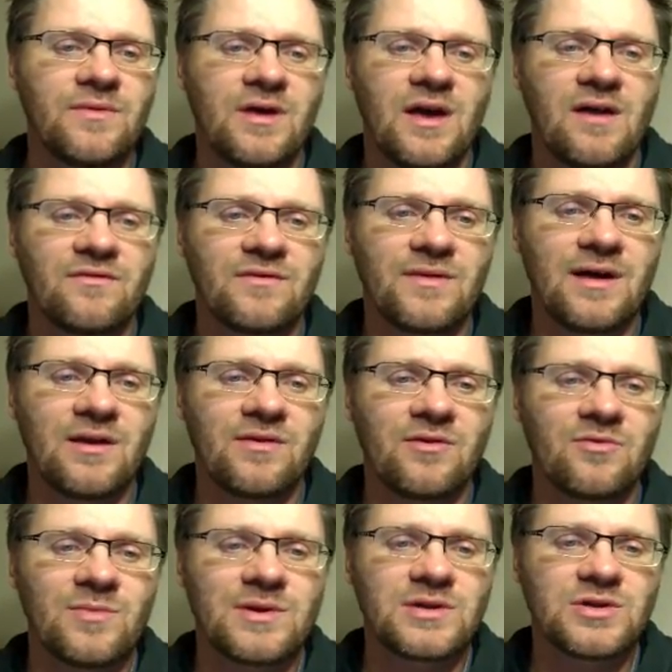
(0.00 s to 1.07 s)
After that,
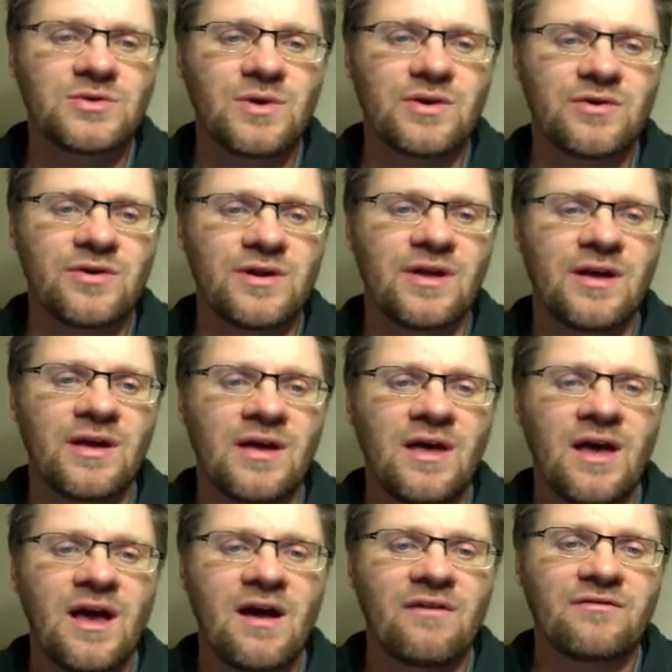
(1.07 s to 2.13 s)
there'd be 200.
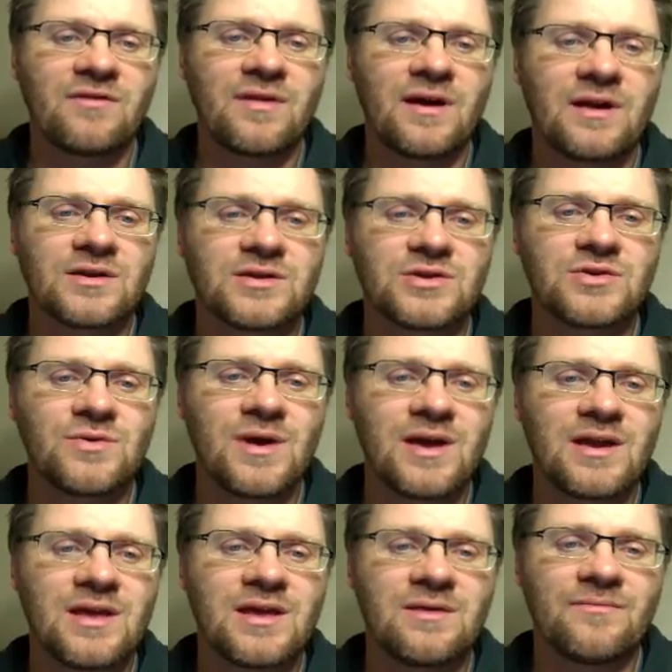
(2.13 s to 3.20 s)
After that,
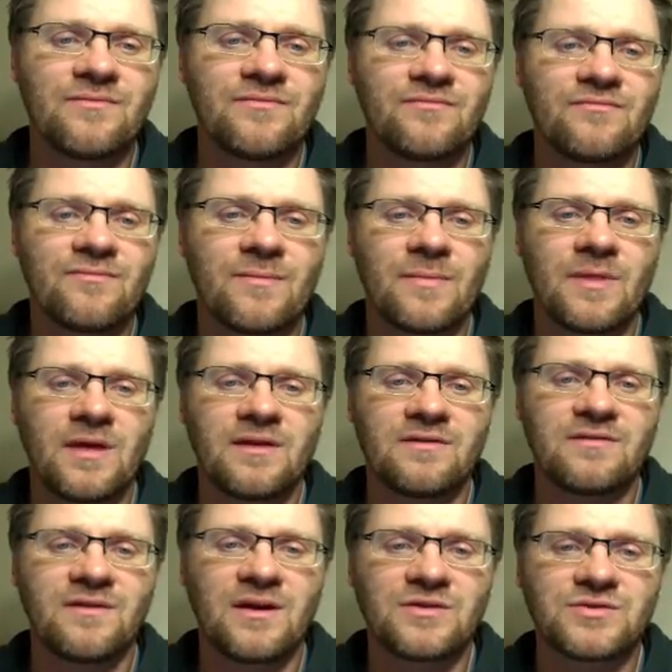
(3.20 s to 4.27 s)
280,
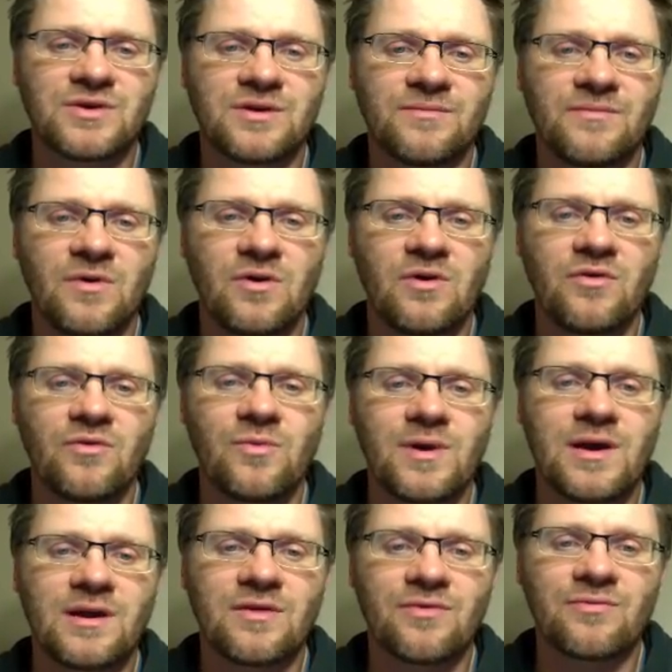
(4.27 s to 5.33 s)
etc., all the
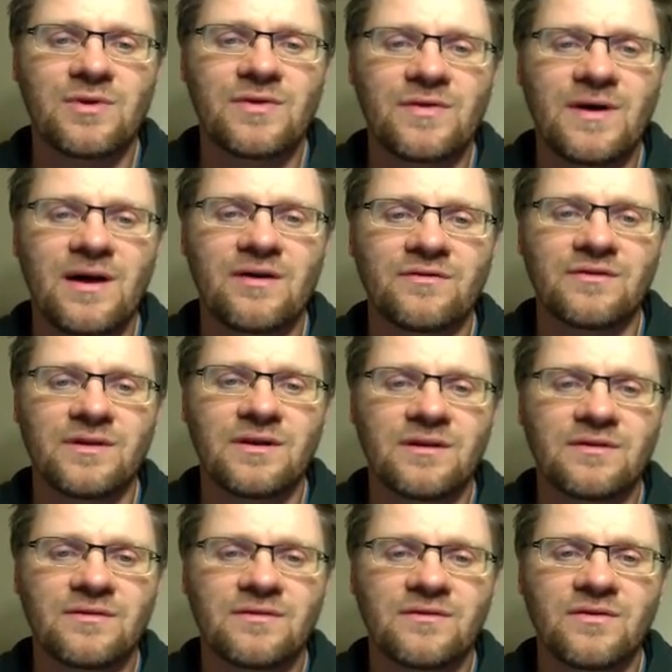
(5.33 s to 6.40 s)
way to 3,000.
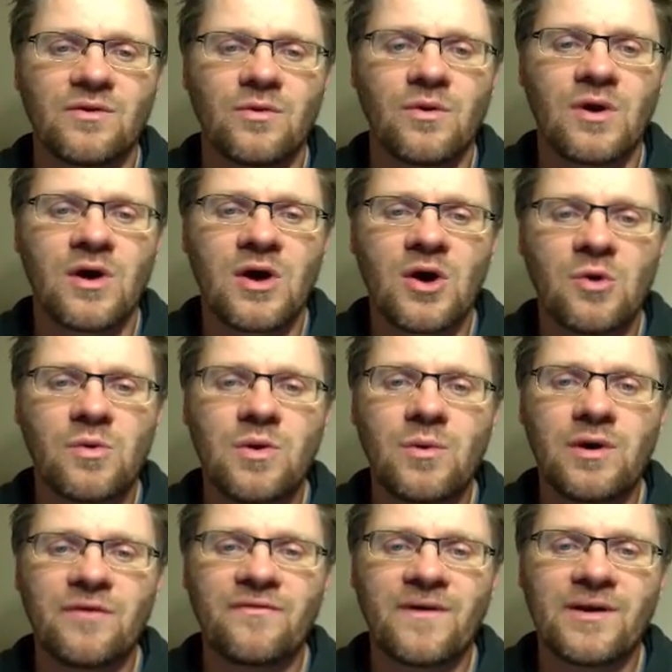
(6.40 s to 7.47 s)
So we
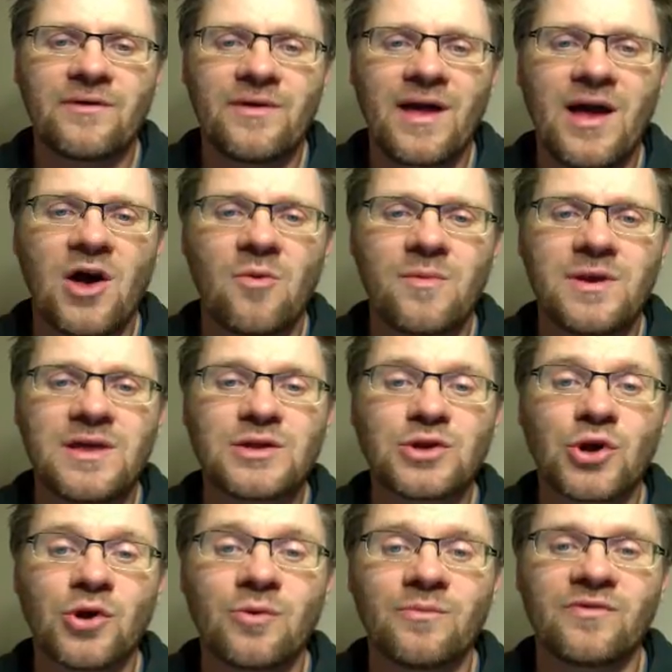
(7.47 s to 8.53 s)
want to find out how many
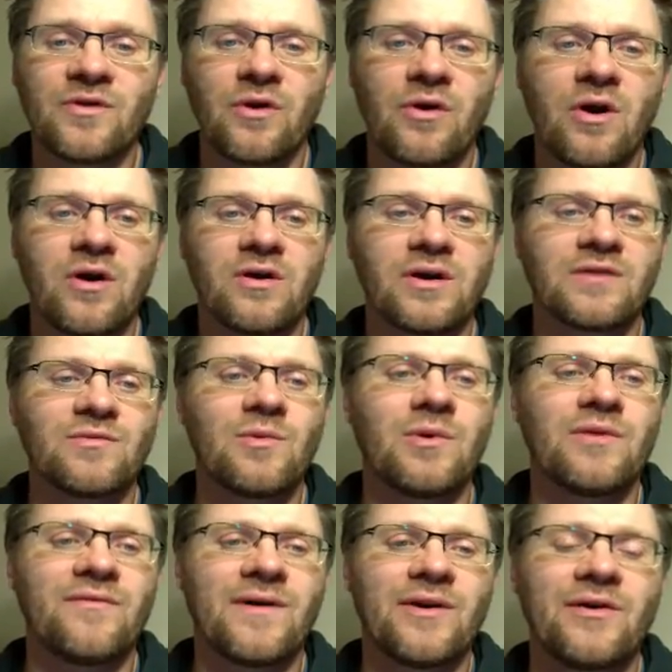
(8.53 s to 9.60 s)
terms there are, because we
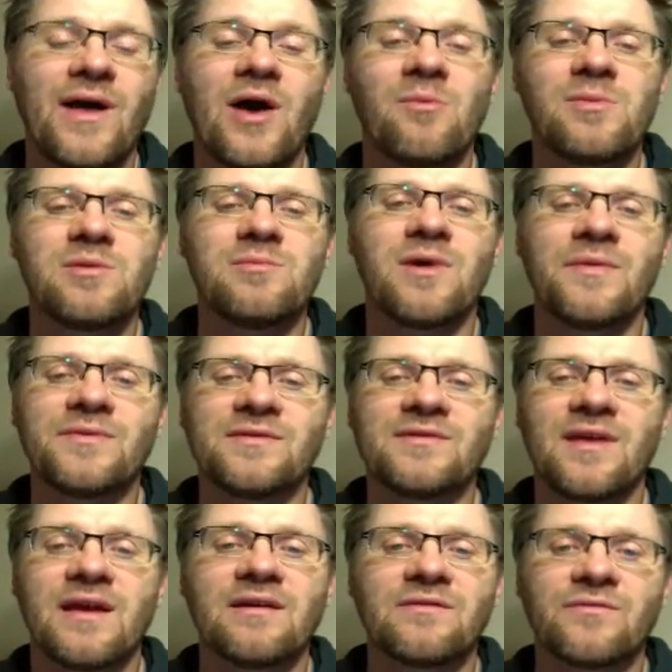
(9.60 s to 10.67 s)
want to find out how many months it
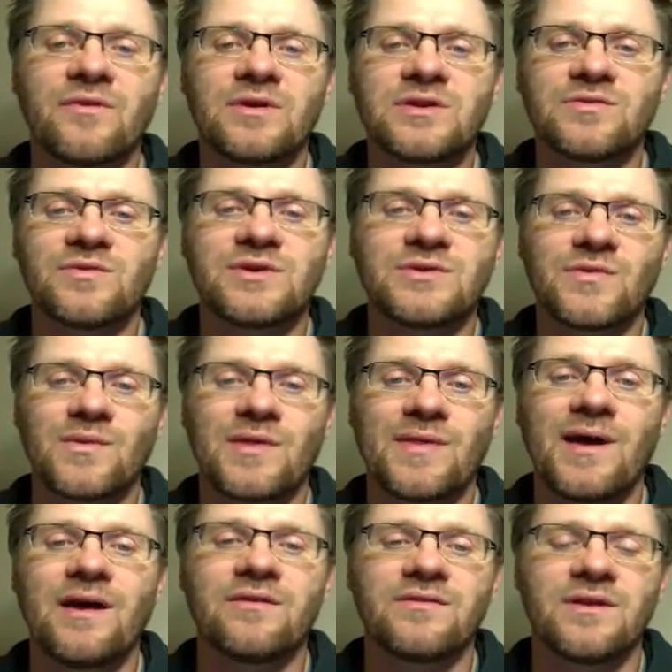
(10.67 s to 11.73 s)
takes for it to reach
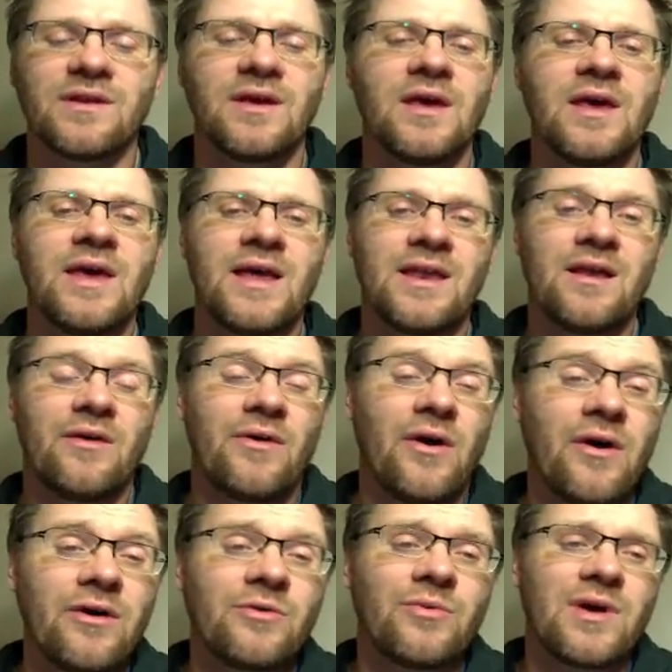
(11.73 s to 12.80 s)
3,000. Now, the
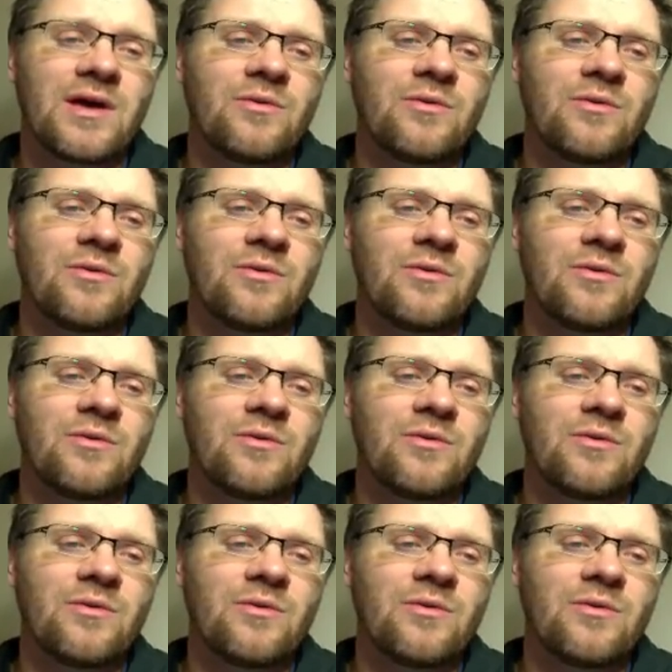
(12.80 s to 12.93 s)
hard way